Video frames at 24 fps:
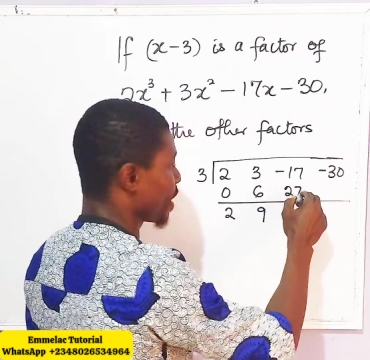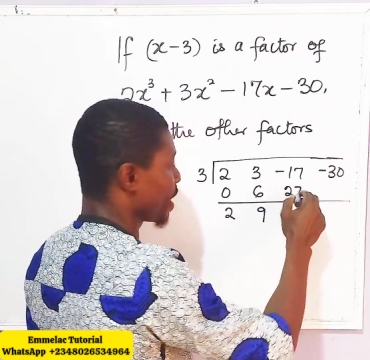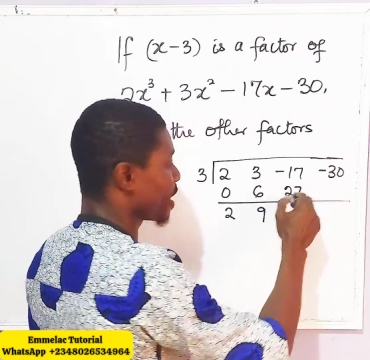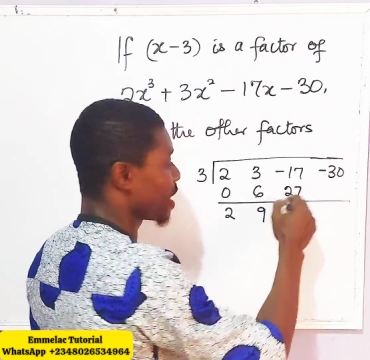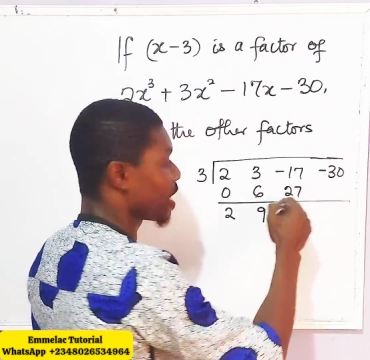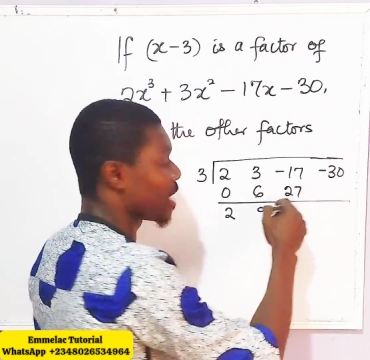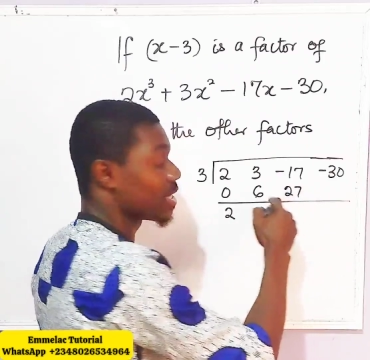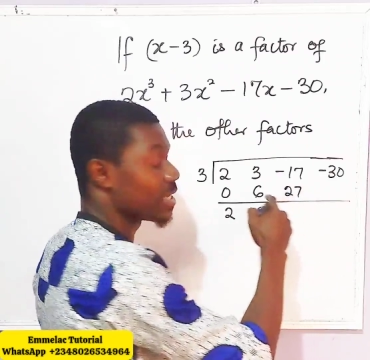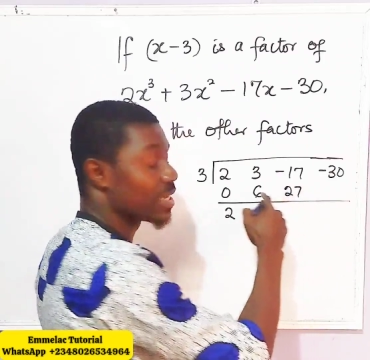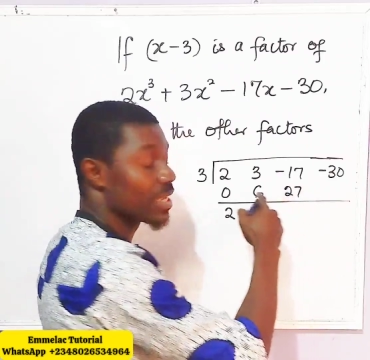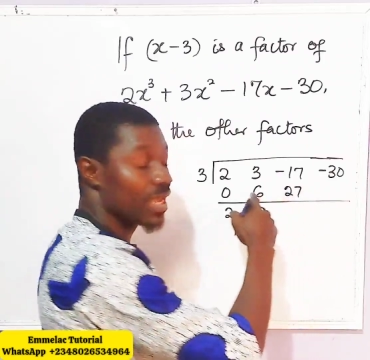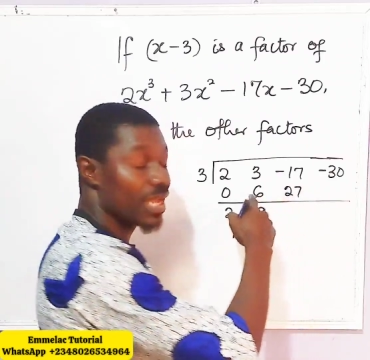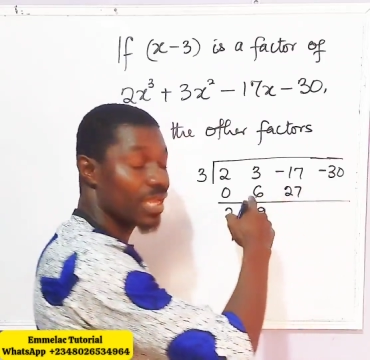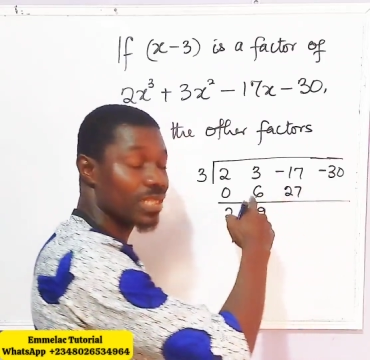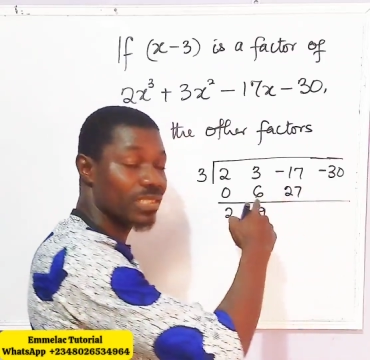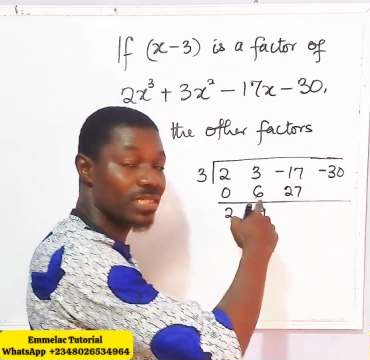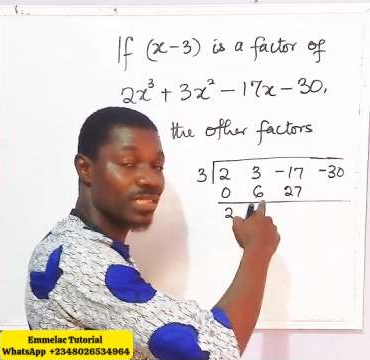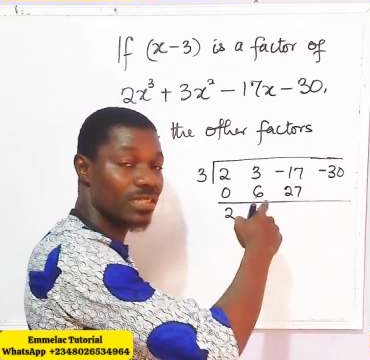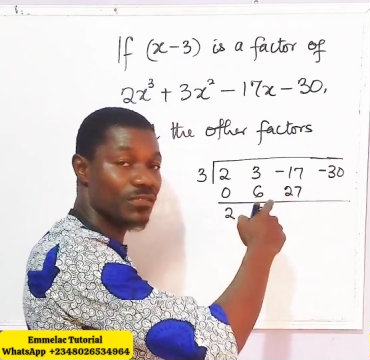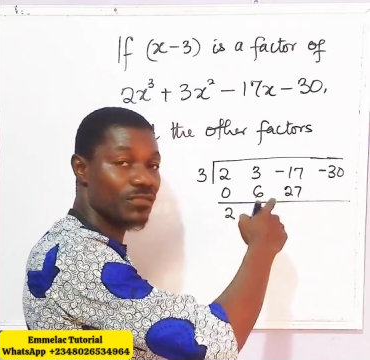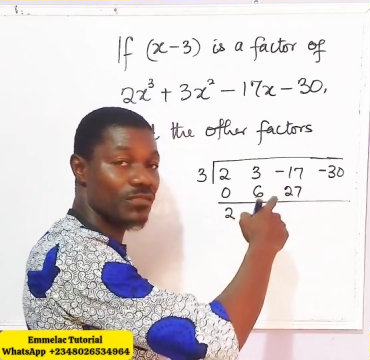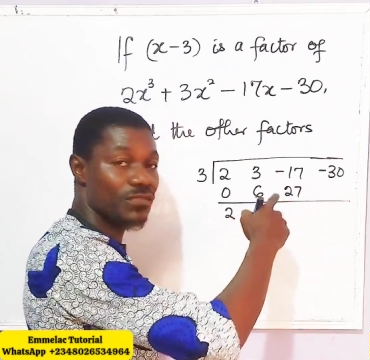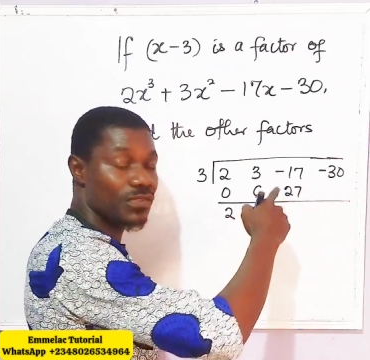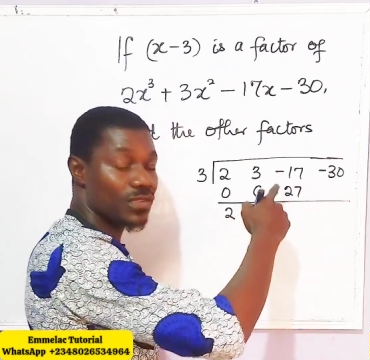Now
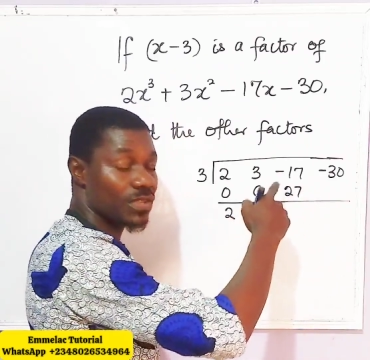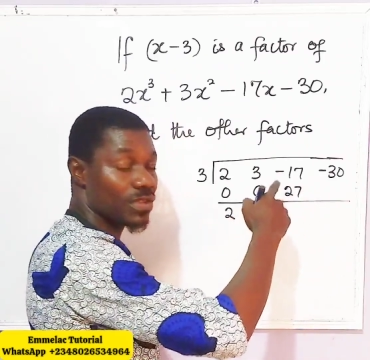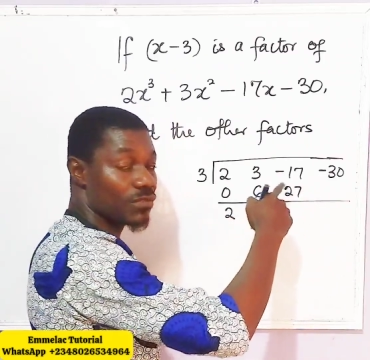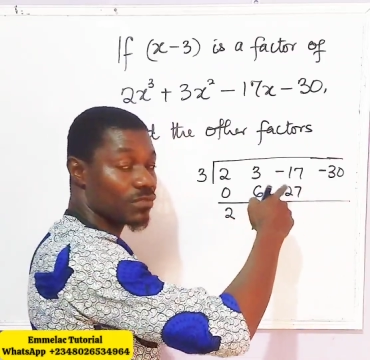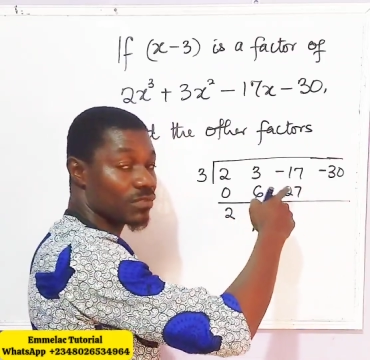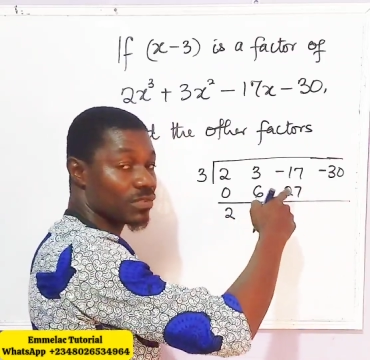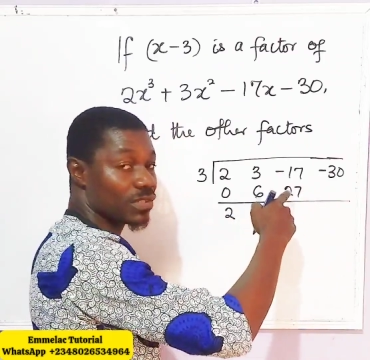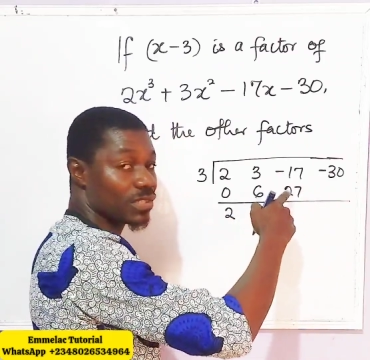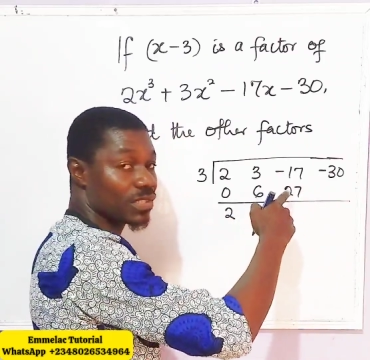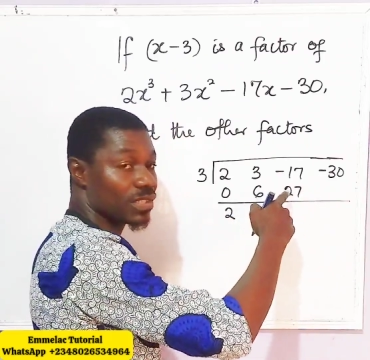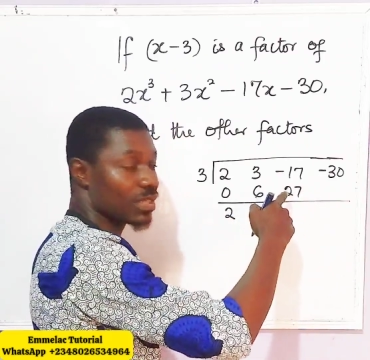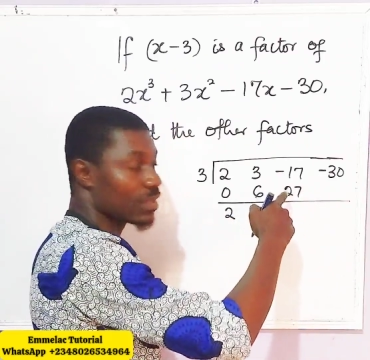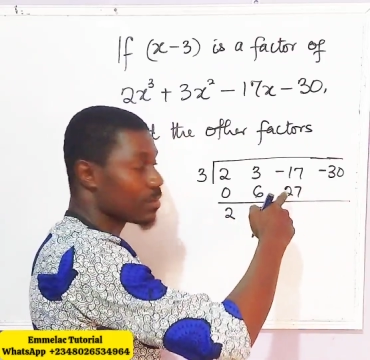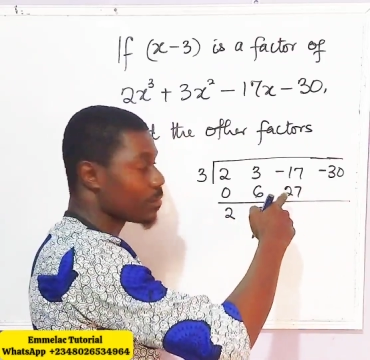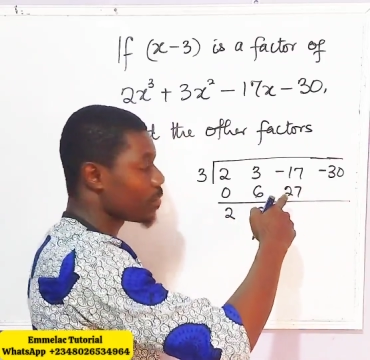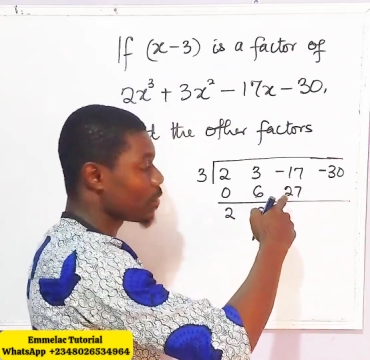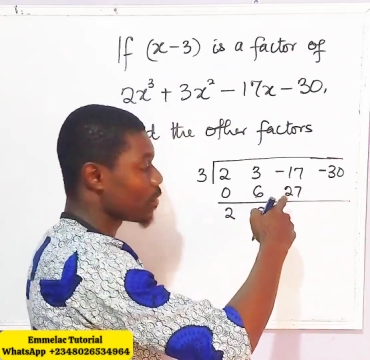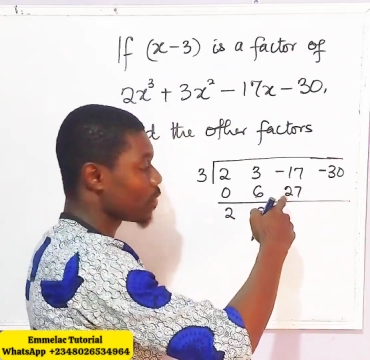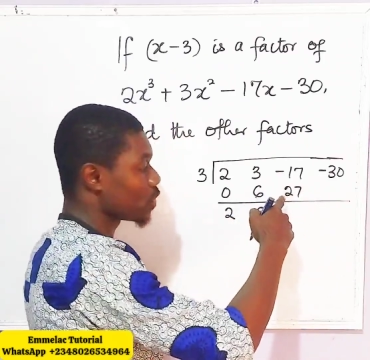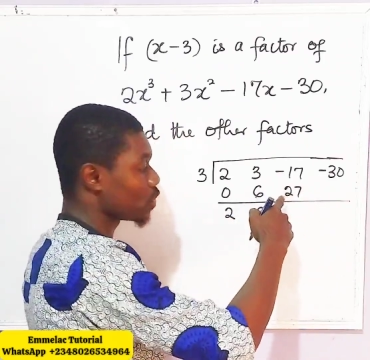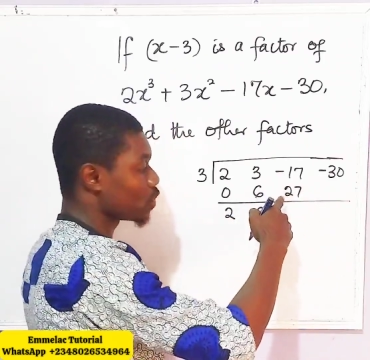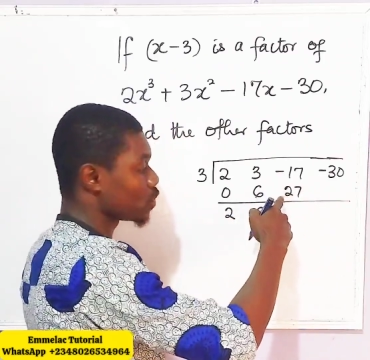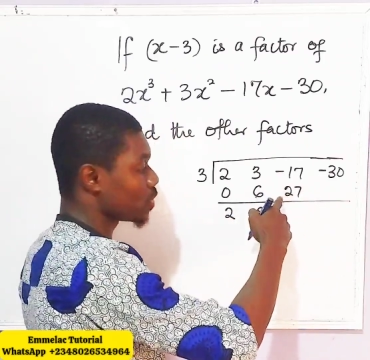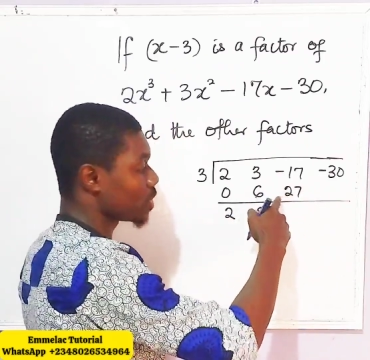negative 17
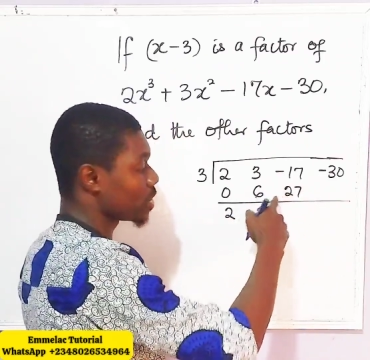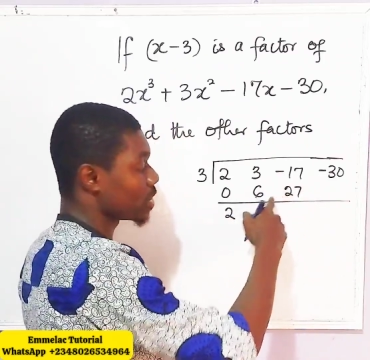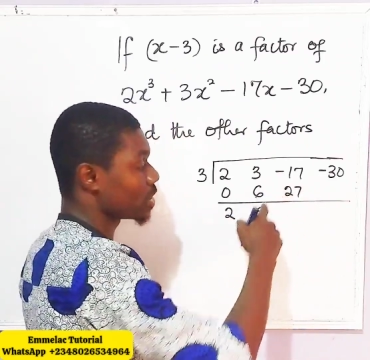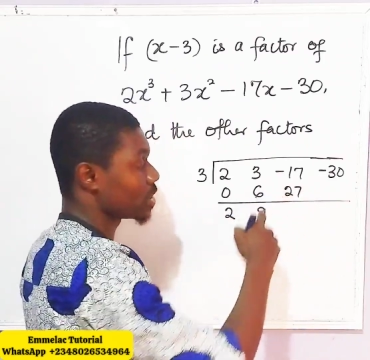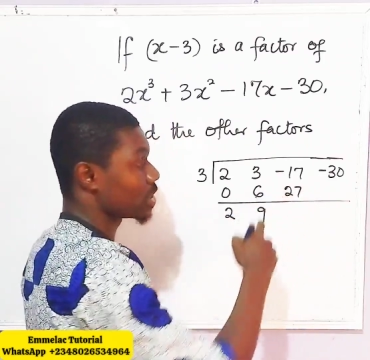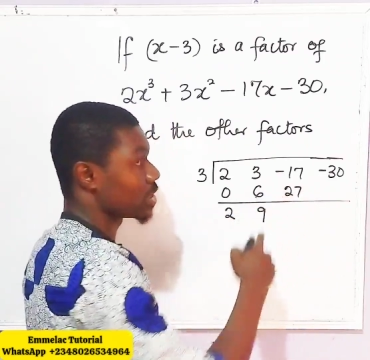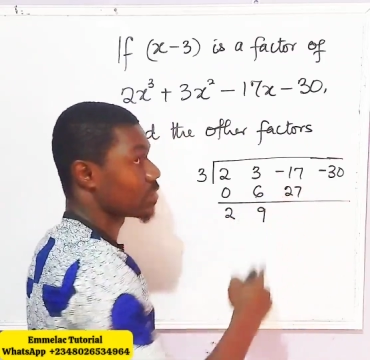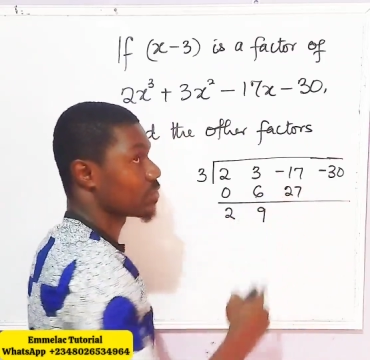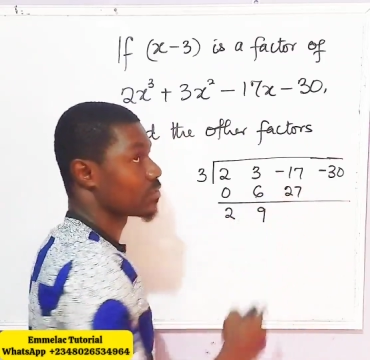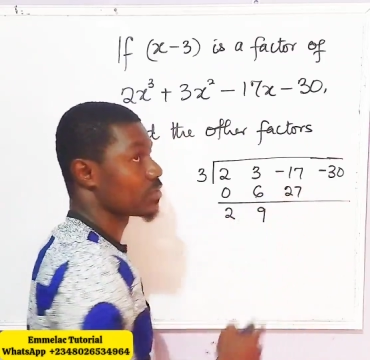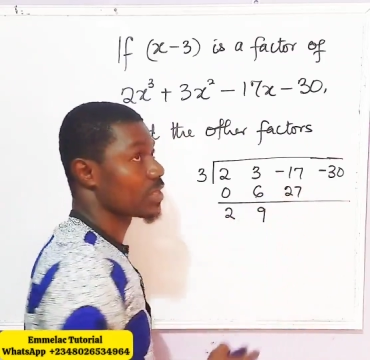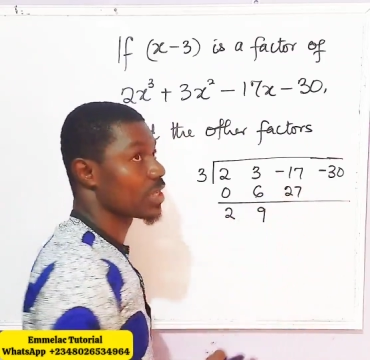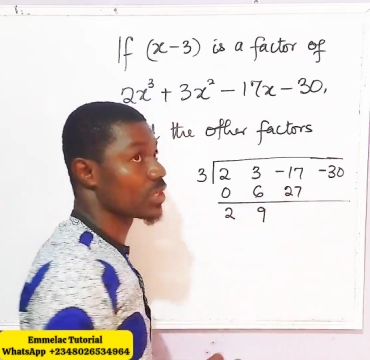plus 27,